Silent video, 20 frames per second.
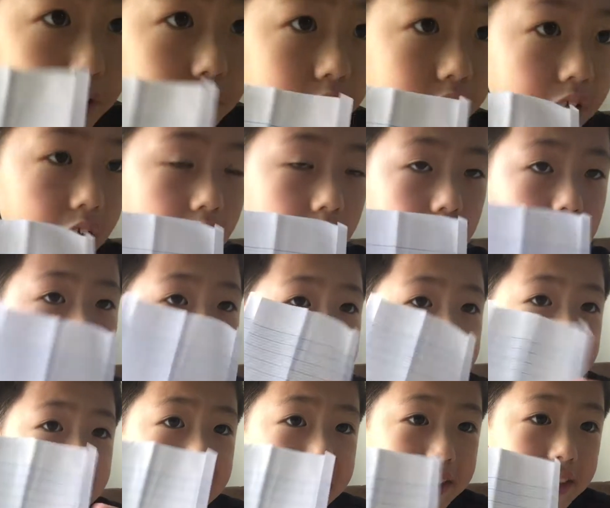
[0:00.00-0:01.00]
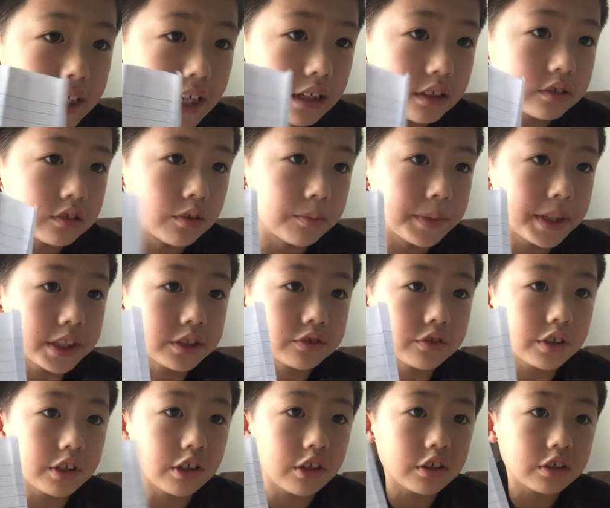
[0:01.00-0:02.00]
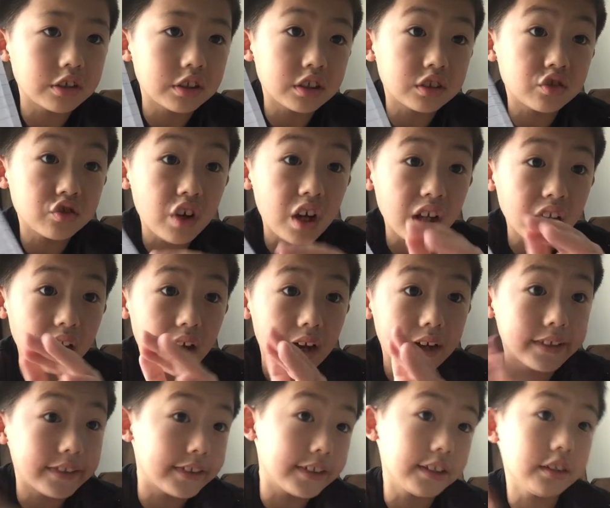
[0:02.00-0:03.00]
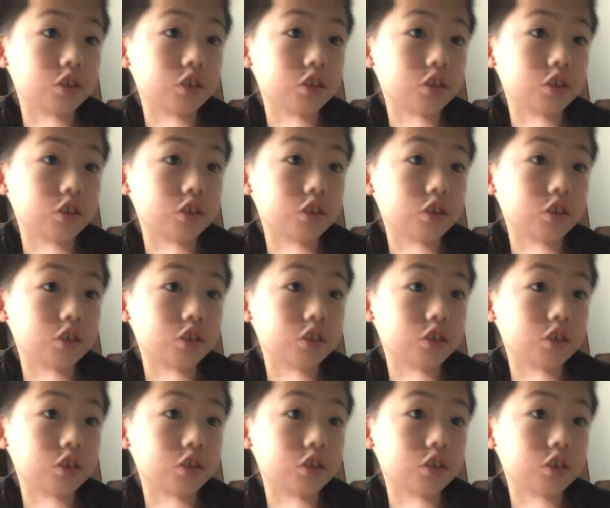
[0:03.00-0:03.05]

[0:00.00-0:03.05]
do not open these yet, so make sure they're in the straight line, then